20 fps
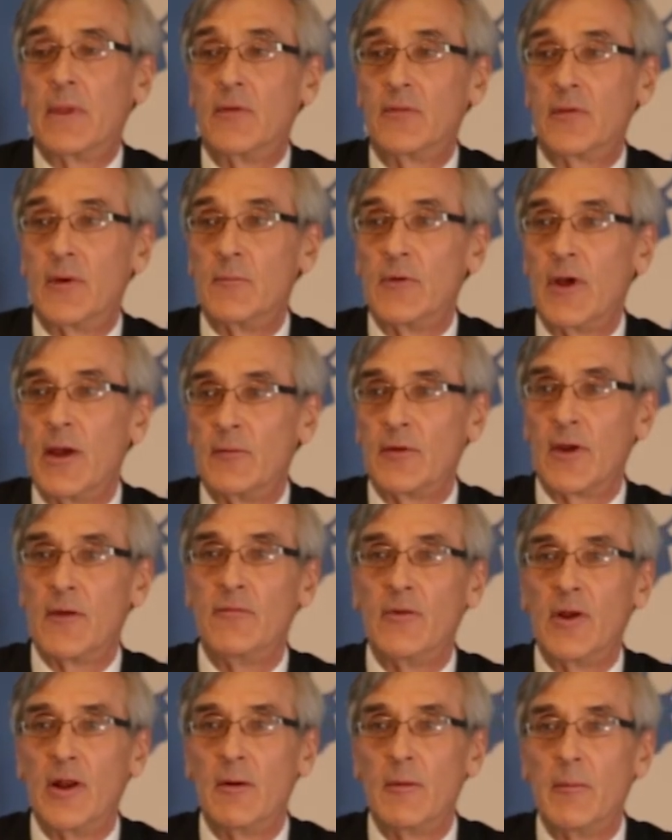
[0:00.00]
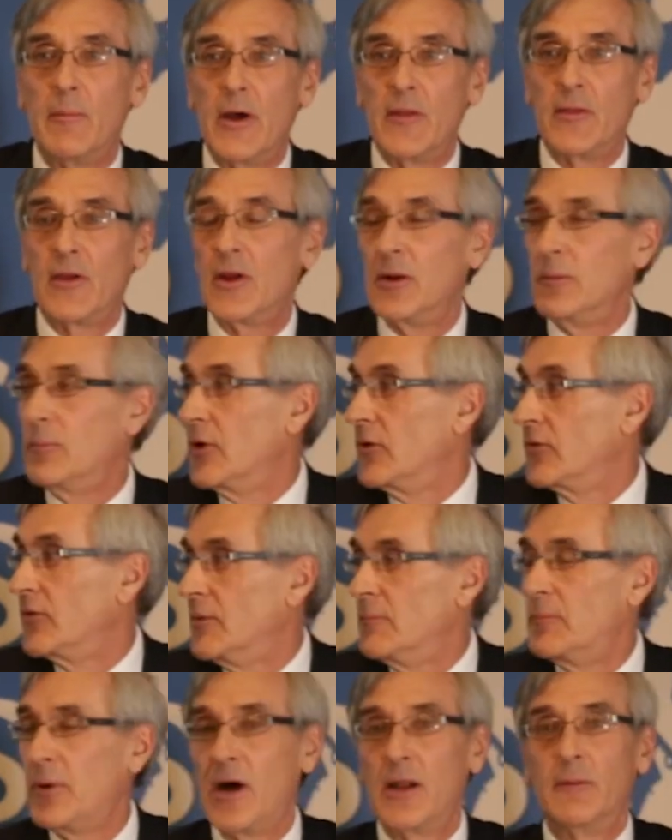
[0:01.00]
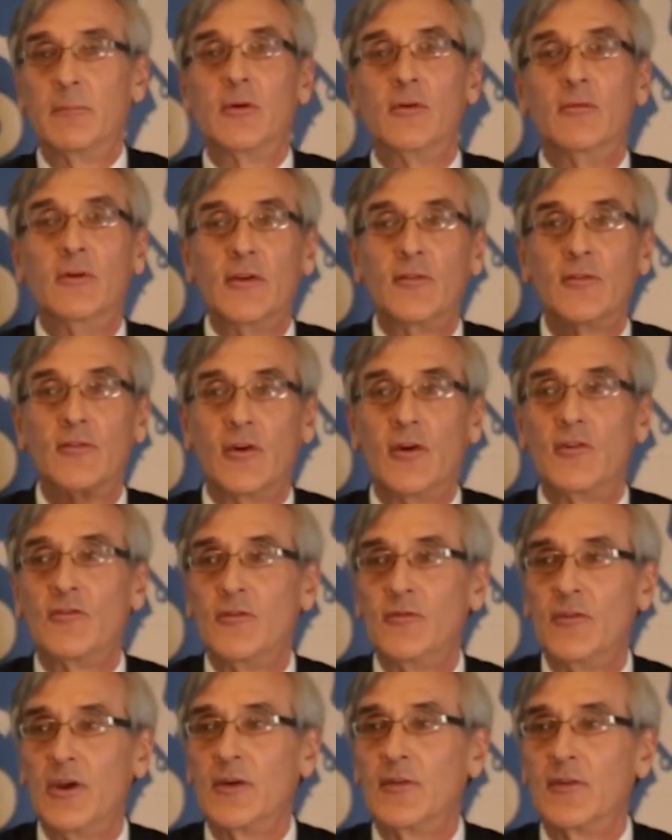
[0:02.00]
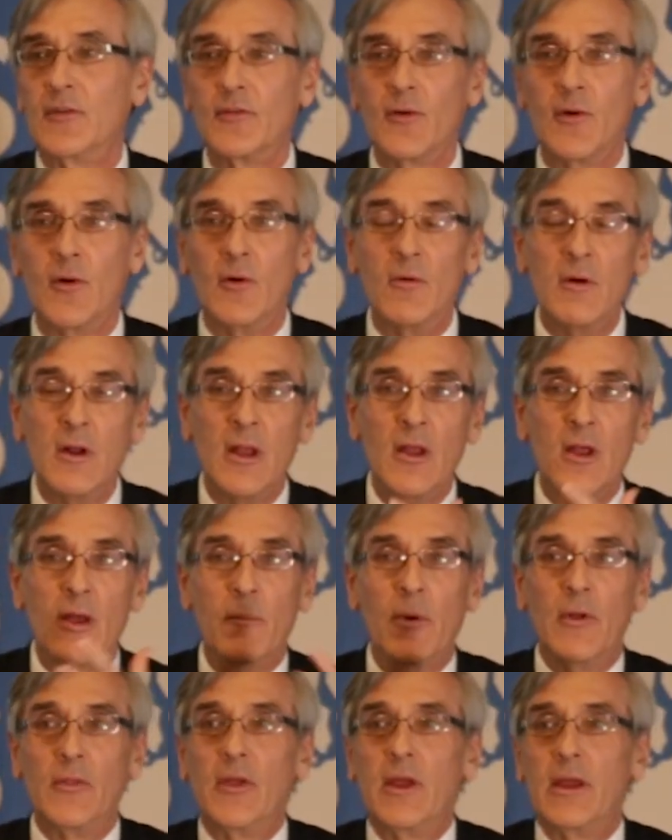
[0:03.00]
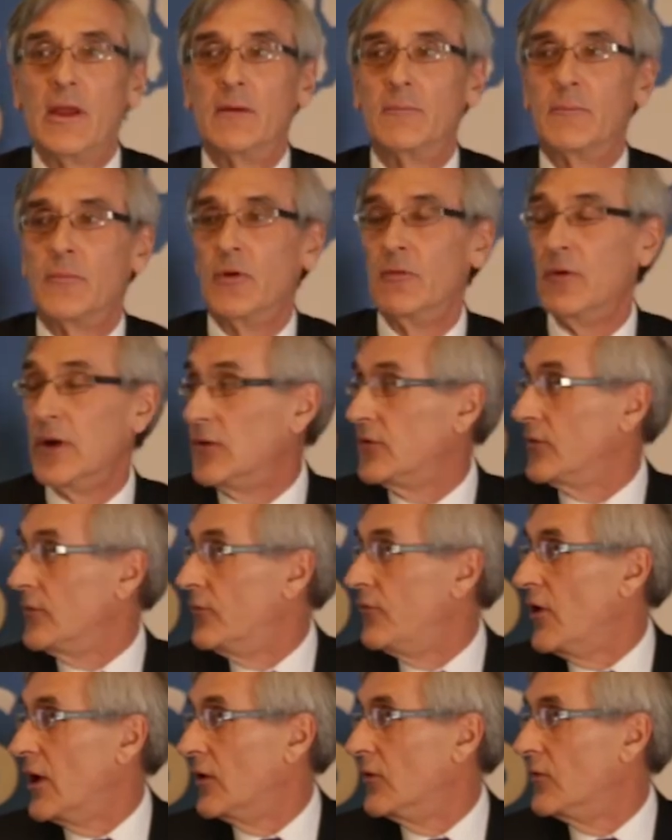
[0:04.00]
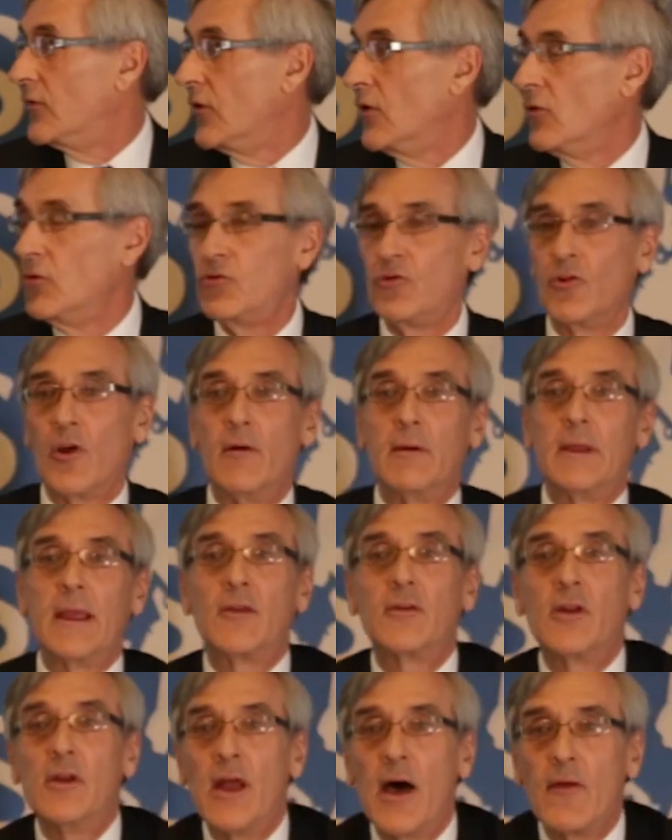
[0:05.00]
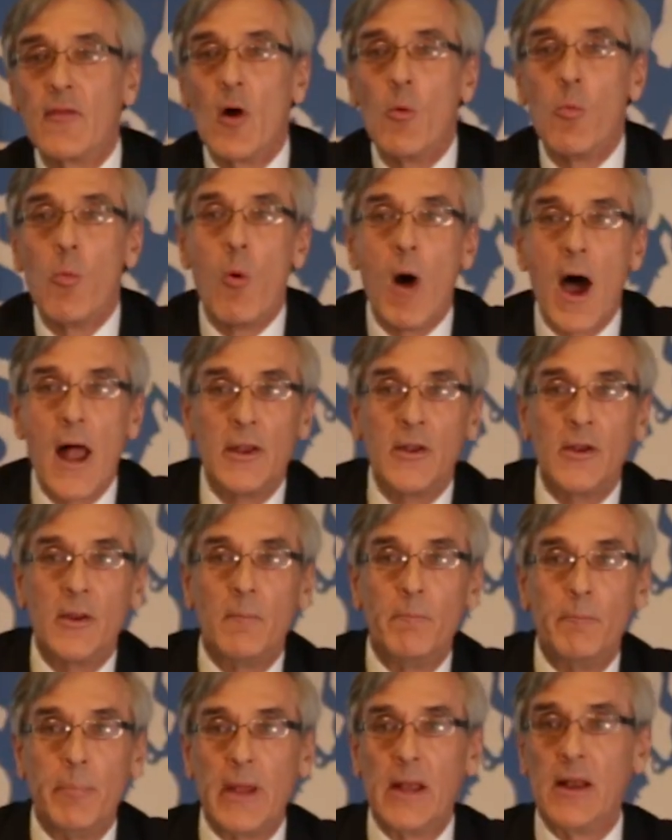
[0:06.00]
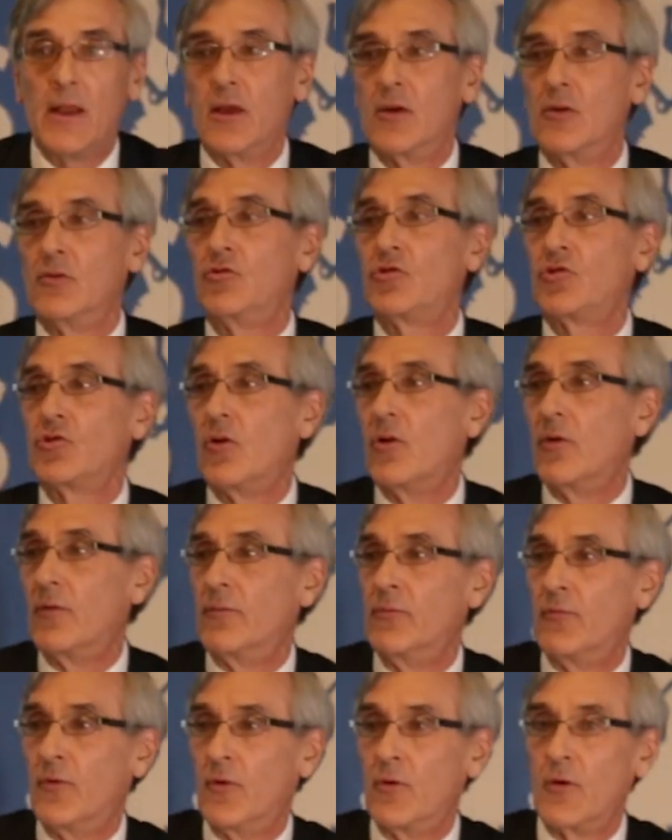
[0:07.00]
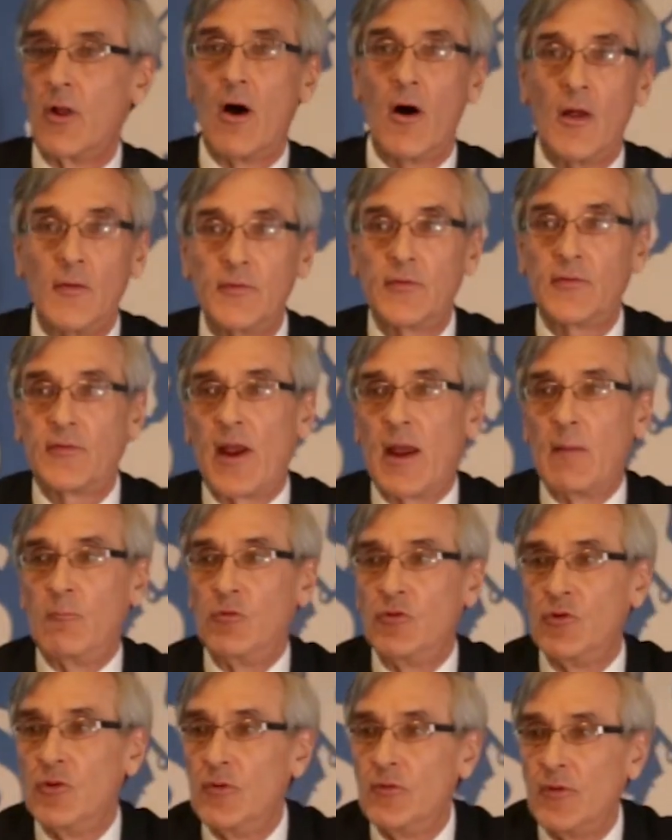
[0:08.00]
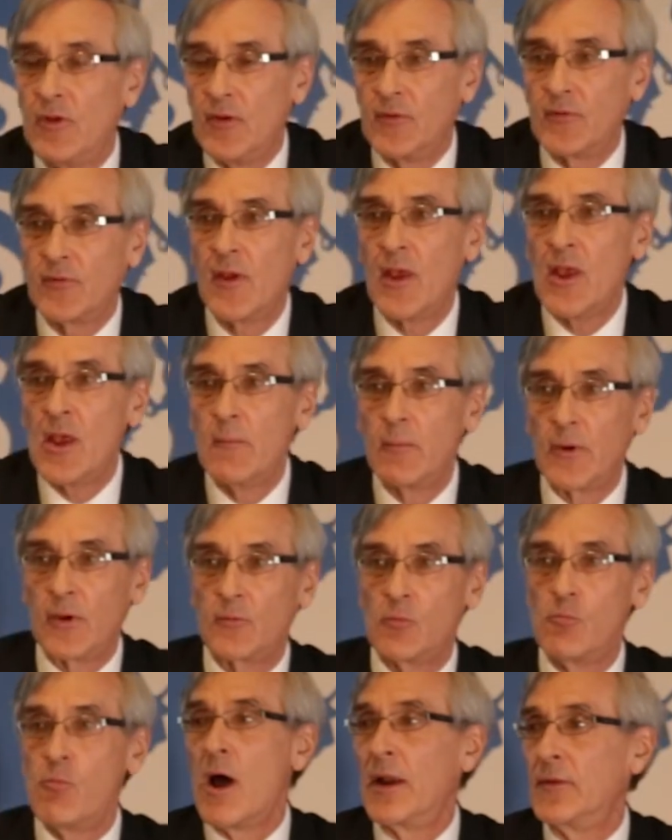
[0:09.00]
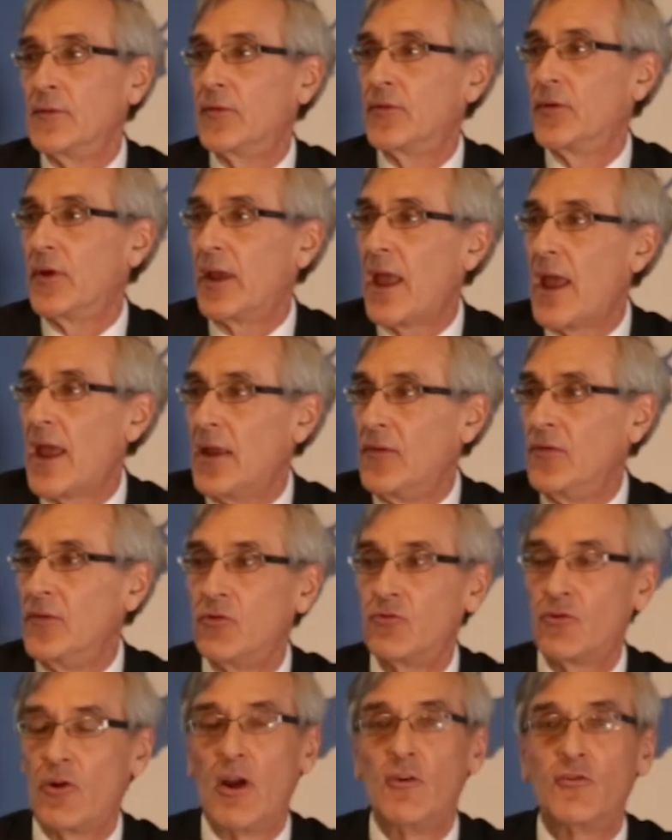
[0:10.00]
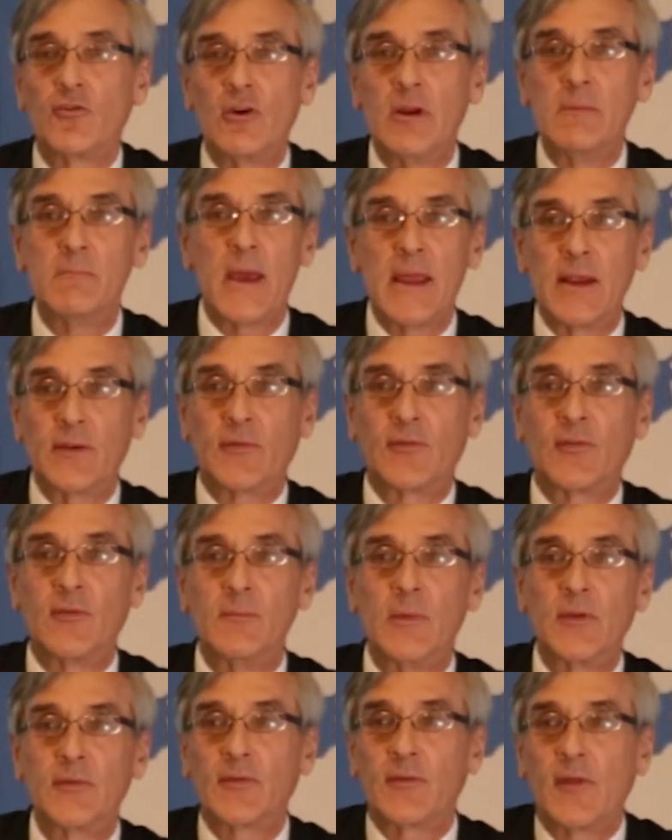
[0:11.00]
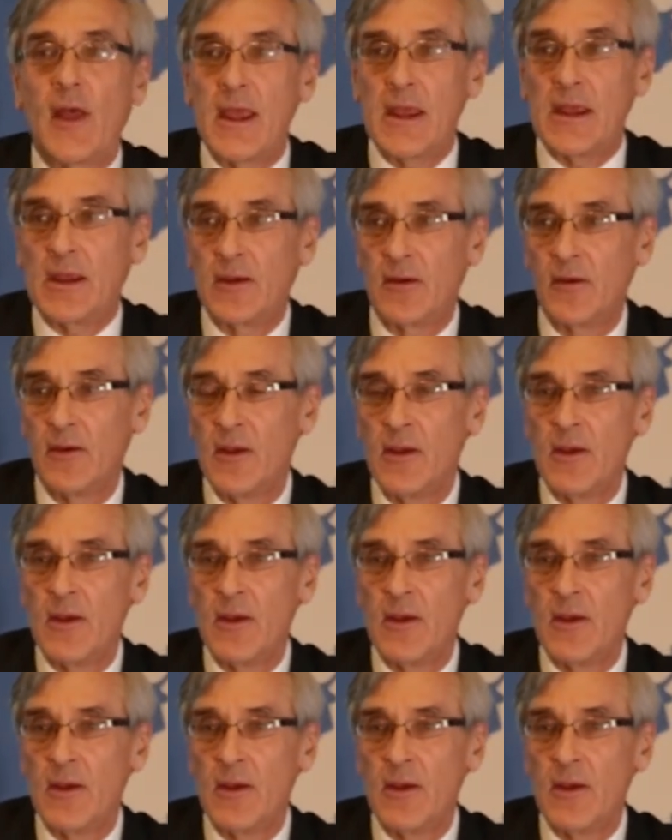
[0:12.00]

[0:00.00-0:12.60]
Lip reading: Sometimes I feel I'm about the only person in Parliament who reads Treasury figures at all. But the recent figures do show yet another 1 billion shortfall on stamp duties, because once again the Treasury makes the mistake